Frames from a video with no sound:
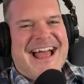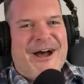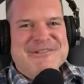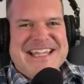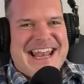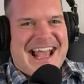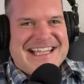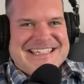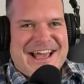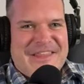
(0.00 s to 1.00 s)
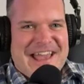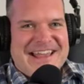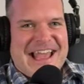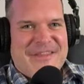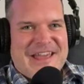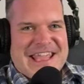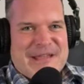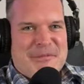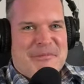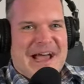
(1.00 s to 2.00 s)
I was going to ask how that how that
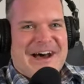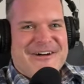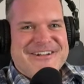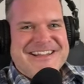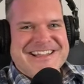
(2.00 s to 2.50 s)
came about.